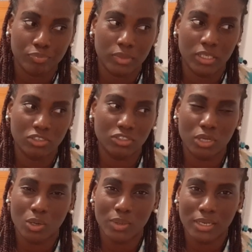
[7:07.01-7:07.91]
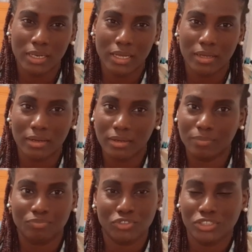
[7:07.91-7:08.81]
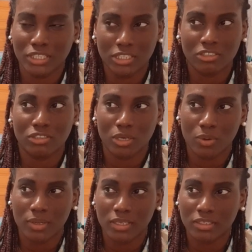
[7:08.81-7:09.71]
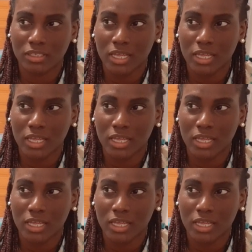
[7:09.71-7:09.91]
dish towel, like just kitchen towels,